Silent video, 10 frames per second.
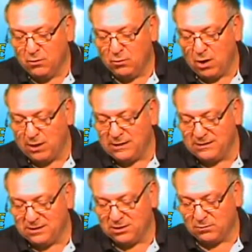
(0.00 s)

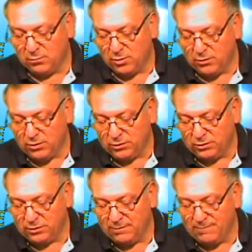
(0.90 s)
Rockies at the
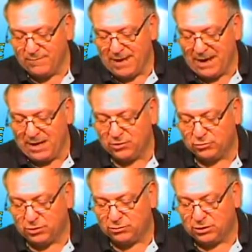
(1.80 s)
Brewers, Astros